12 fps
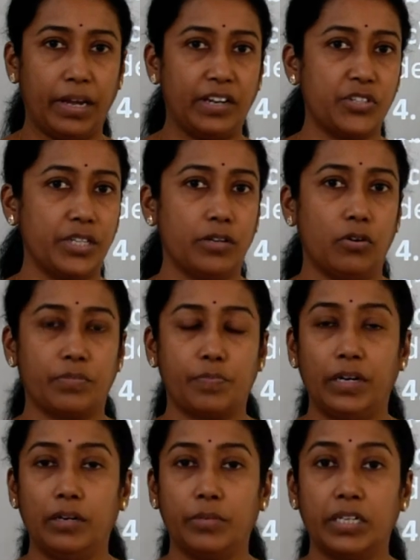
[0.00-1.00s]
managing or
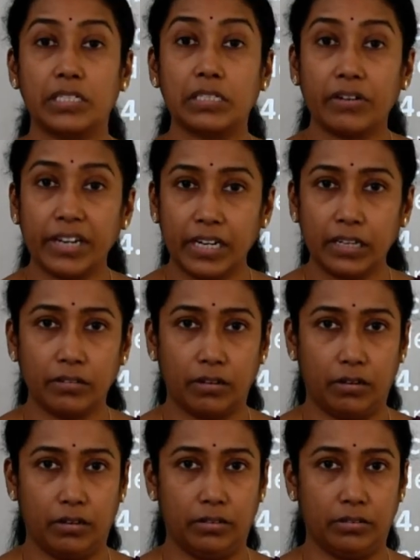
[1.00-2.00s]
preliminary screening
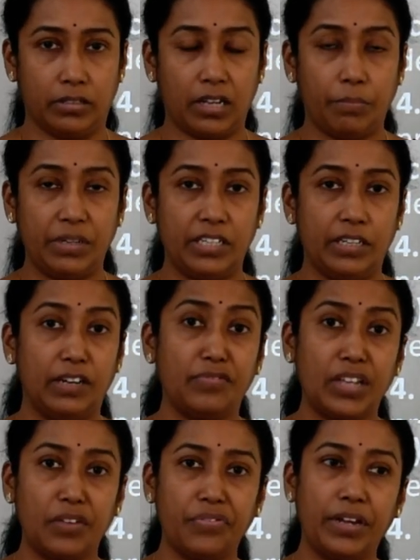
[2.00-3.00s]
committee,
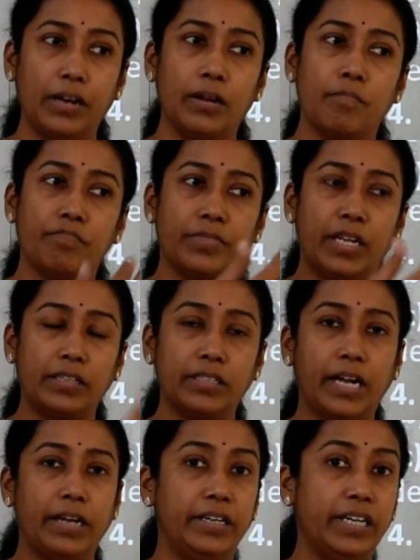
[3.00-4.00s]
if they feel that the
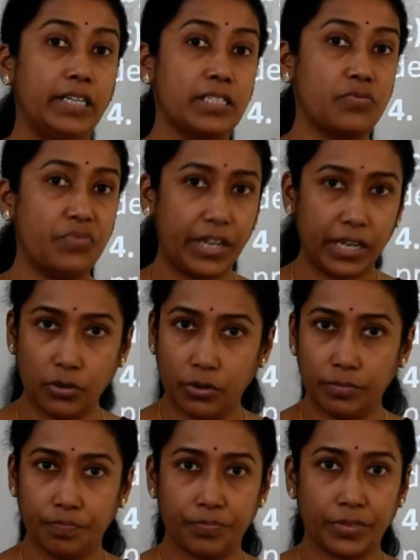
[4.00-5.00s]
candidate is very
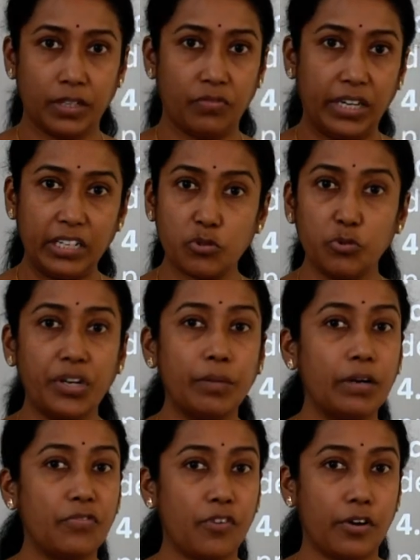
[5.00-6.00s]
good, very
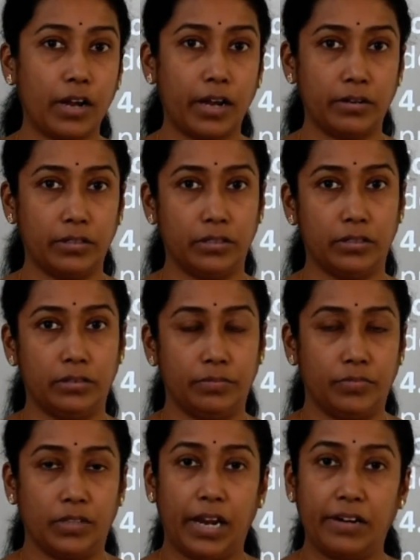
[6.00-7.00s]
suitable for
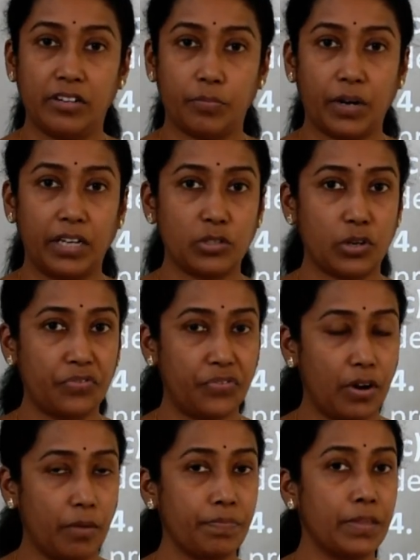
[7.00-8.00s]
our enterprise or
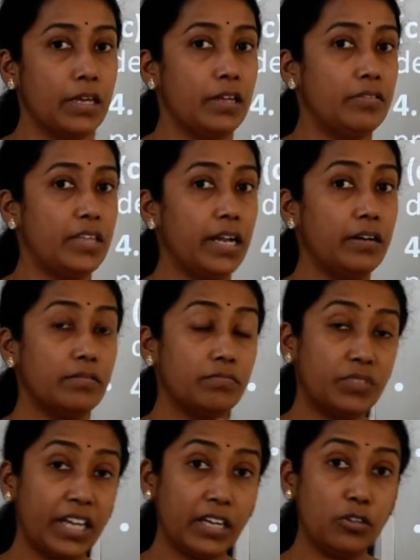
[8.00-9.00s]
firm,
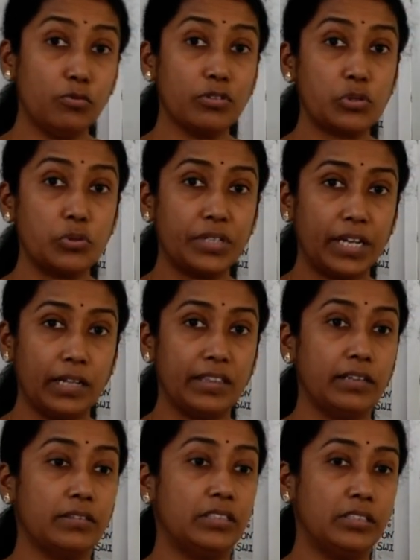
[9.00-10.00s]
then they used to tell
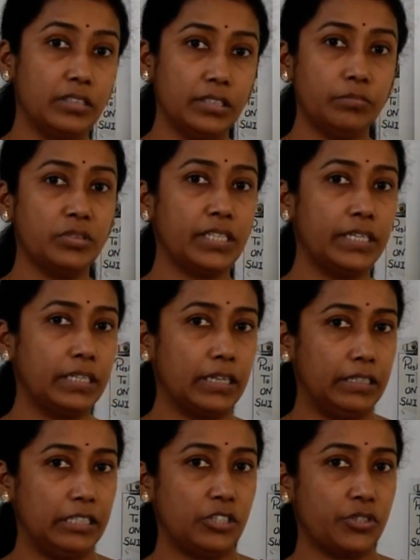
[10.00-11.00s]
the terms and
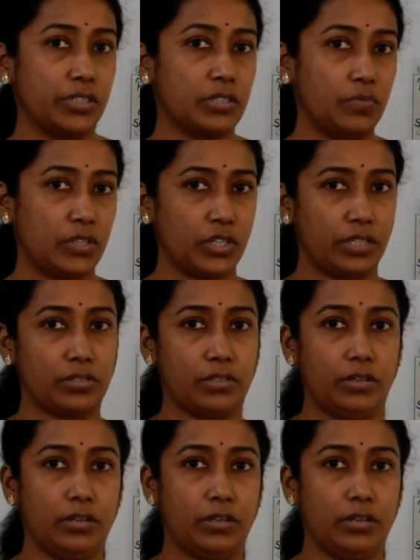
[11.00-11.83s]
conditions which are